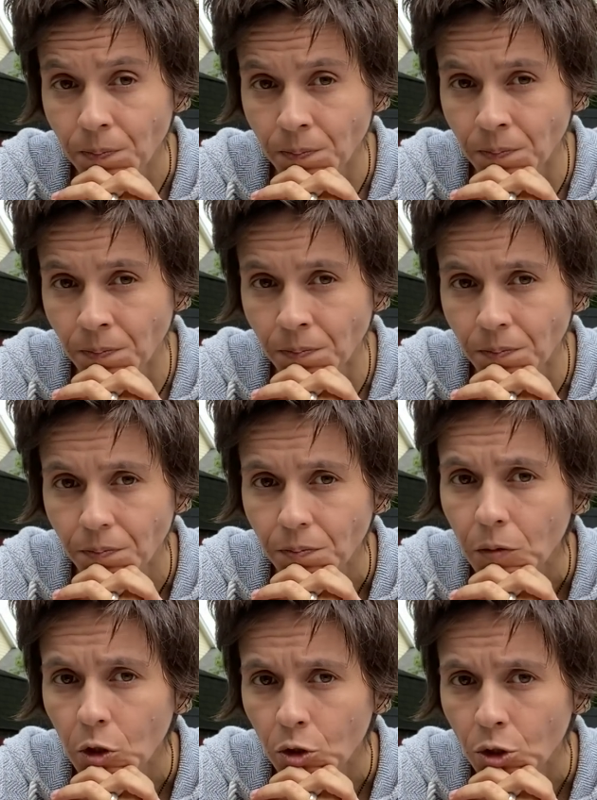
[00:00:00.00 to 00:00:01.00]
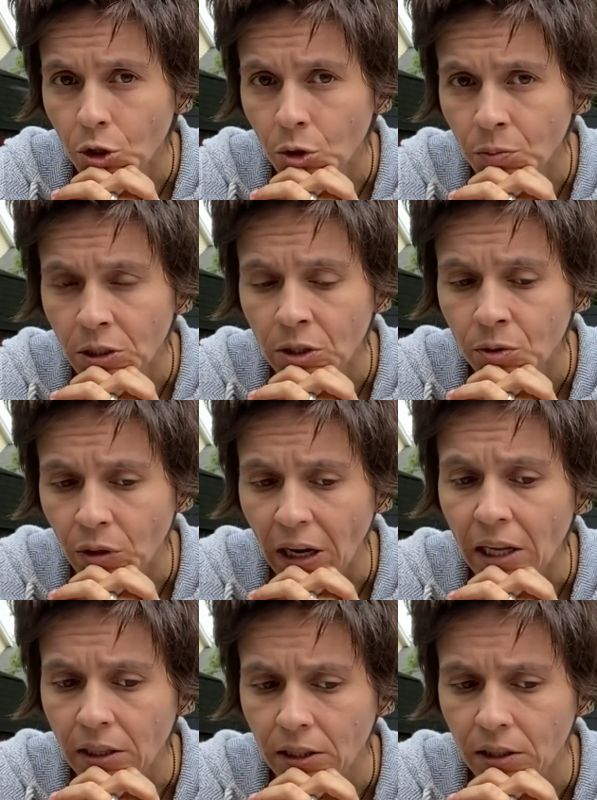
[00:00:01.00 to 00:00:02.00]
you're showing me the
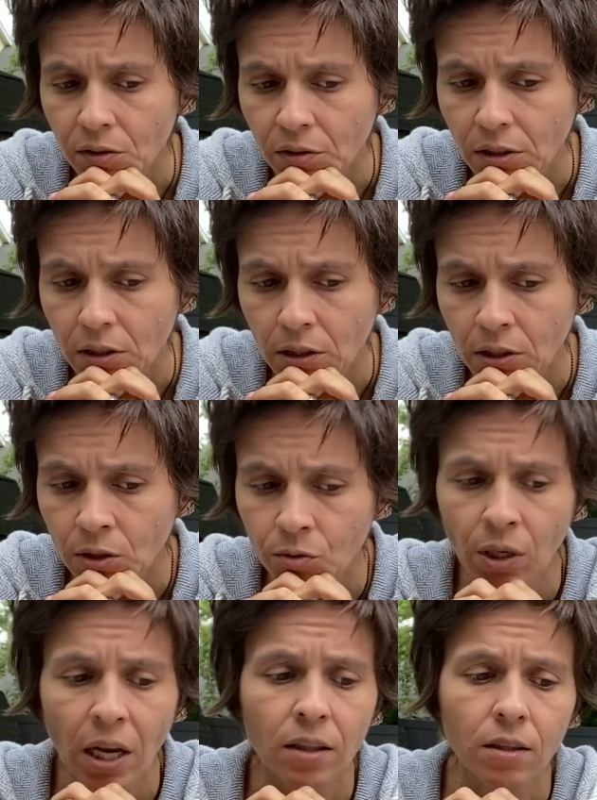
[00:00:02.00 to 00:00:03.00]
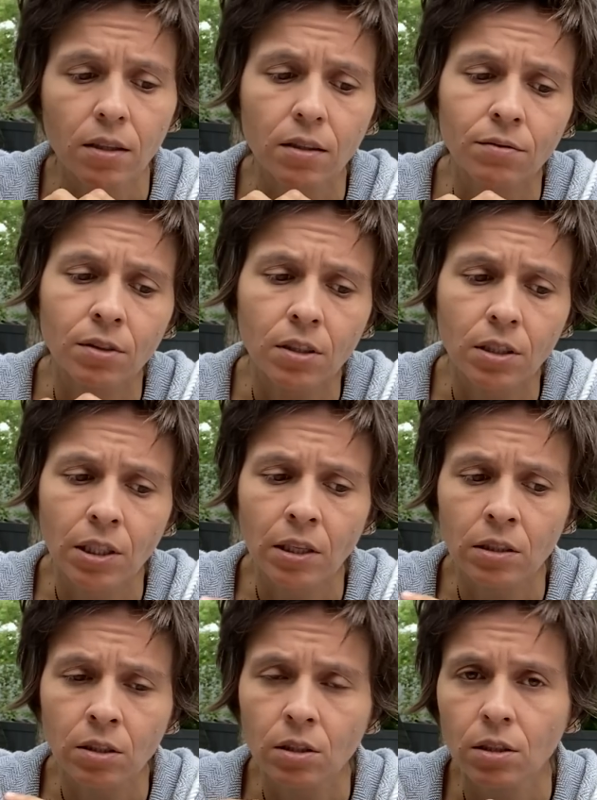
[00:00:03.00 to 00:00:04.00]
reality of it, and the reality of it
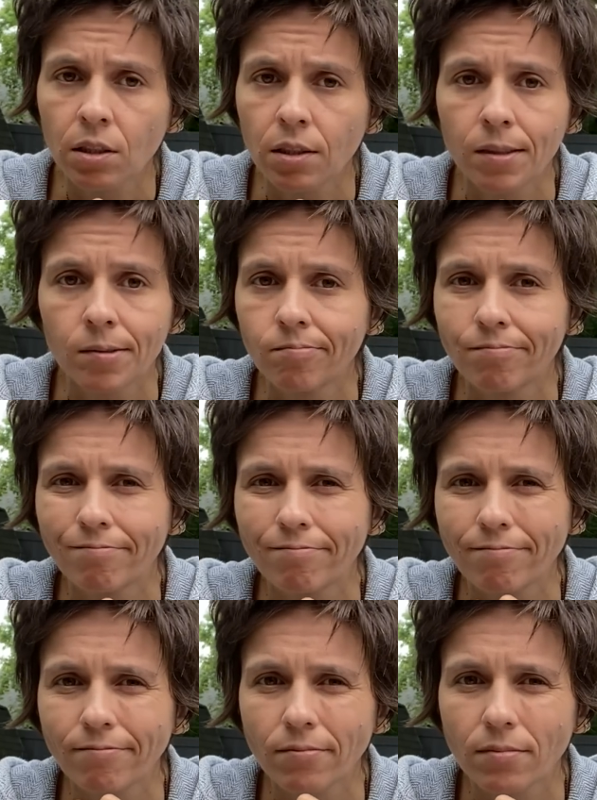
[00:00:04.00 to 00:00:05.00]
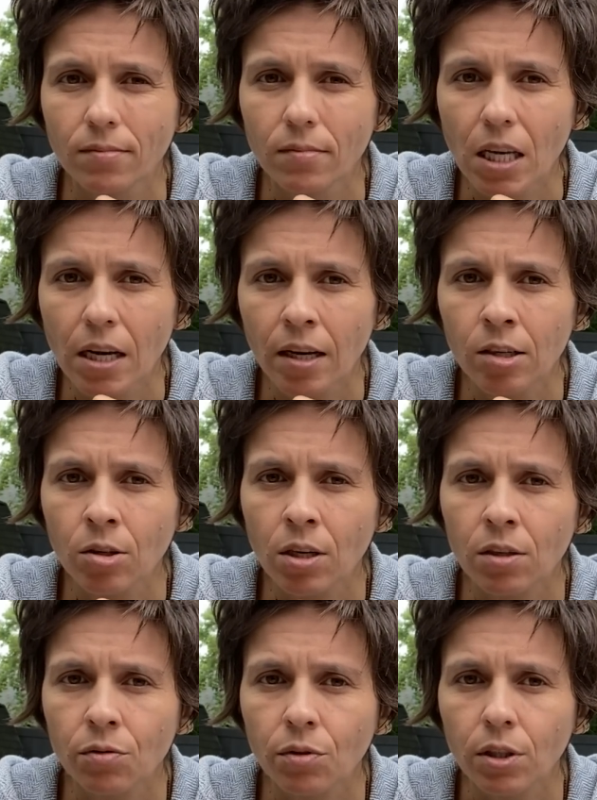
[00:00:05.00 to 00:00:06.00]
says, I don't
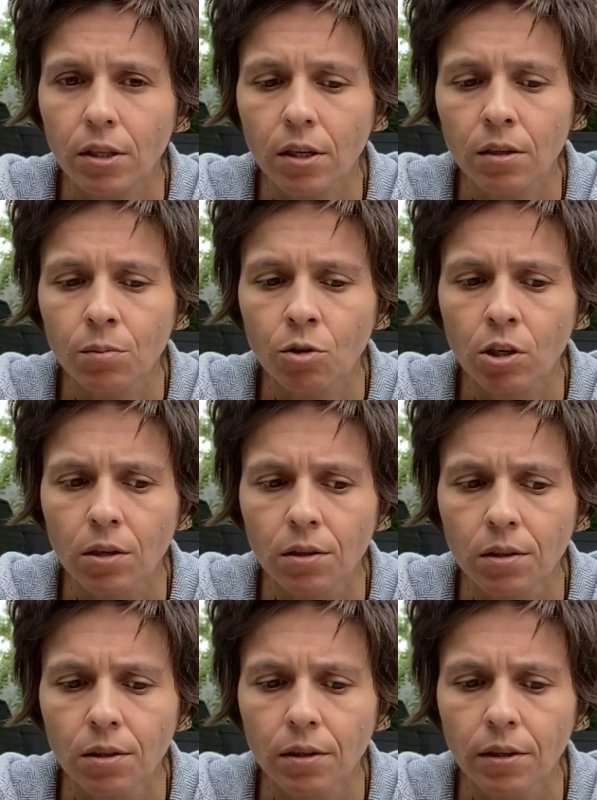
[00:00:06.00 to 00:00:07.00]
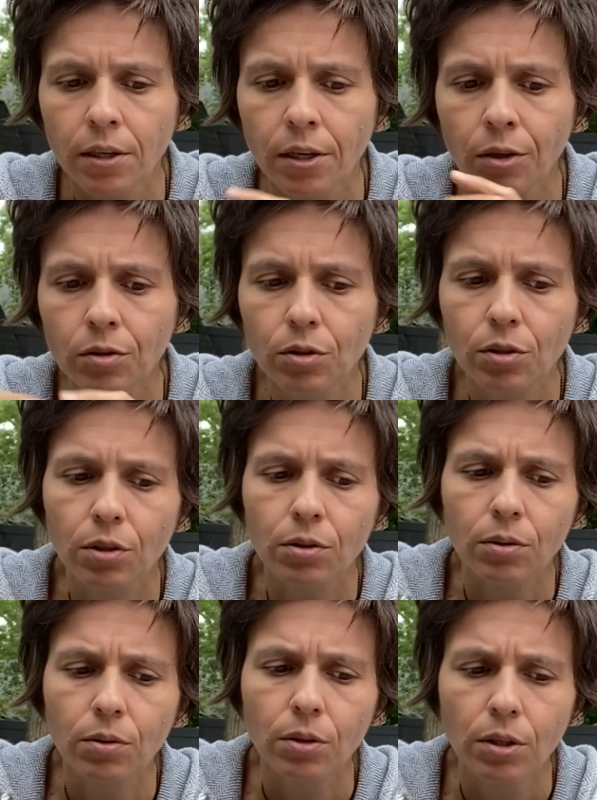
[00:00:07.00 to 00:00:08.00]
care for it anymore, you know?
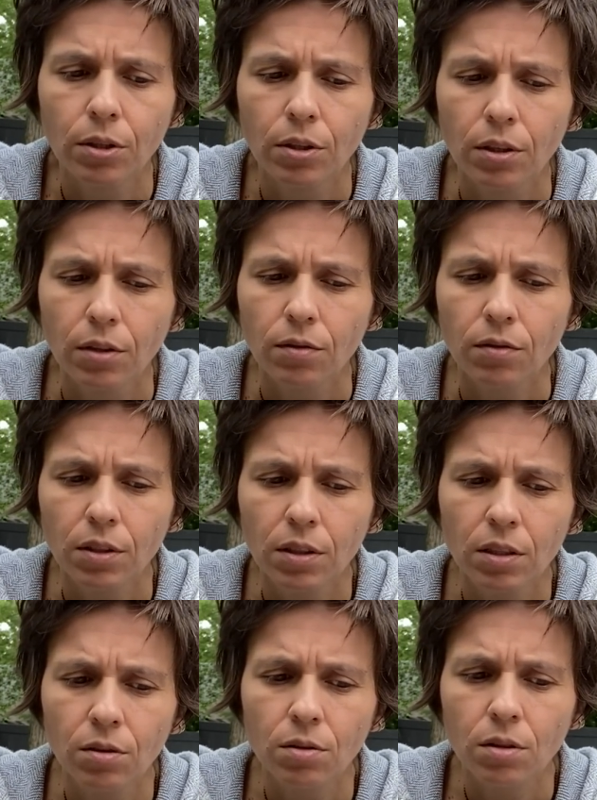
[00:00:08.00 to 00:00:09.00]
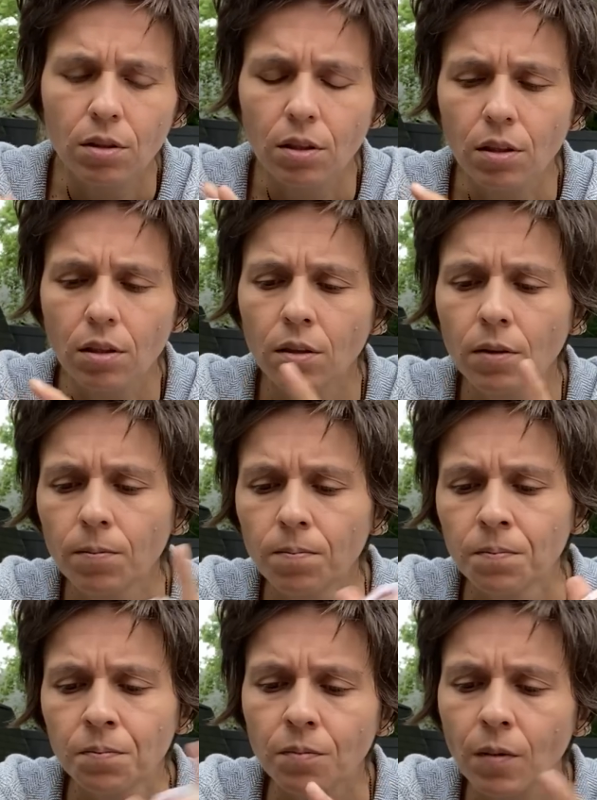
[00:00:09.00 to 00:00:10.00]
So, very interesting.
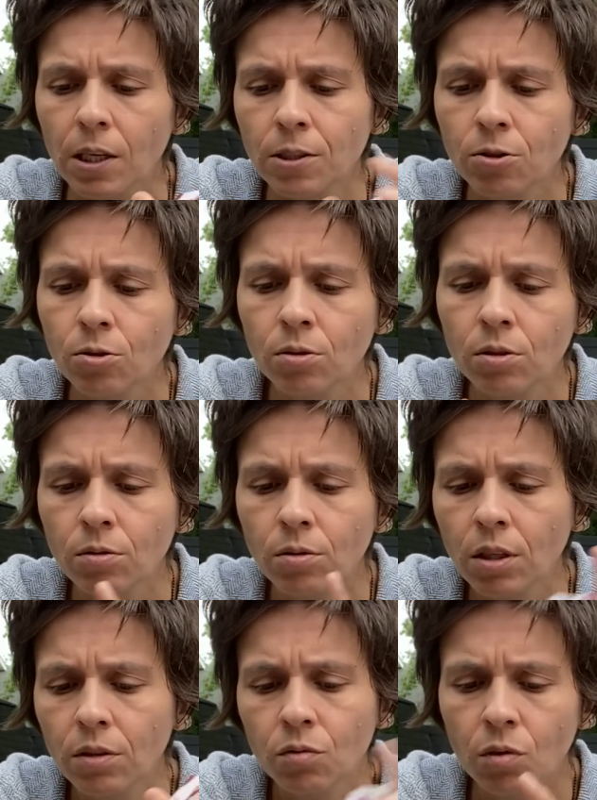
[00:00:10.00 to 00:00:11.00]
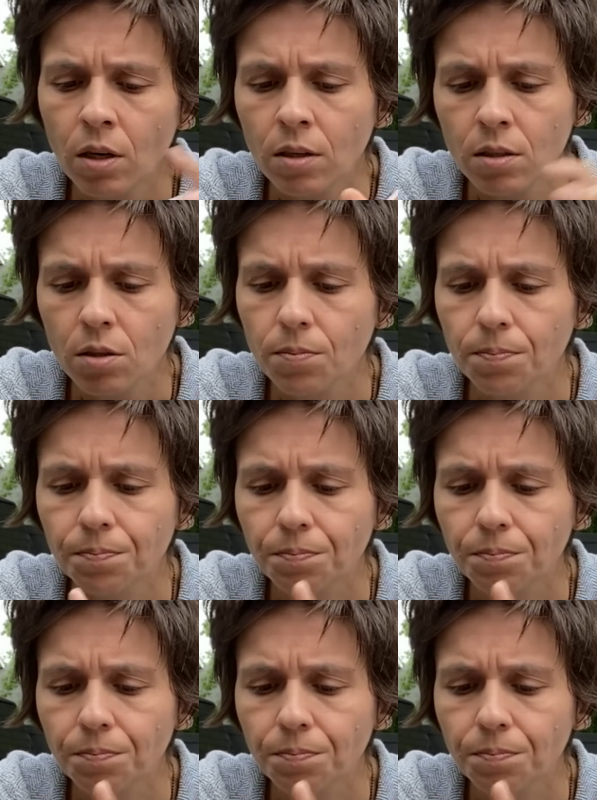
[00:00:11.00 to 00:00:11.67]
Let's do the Three of Wands.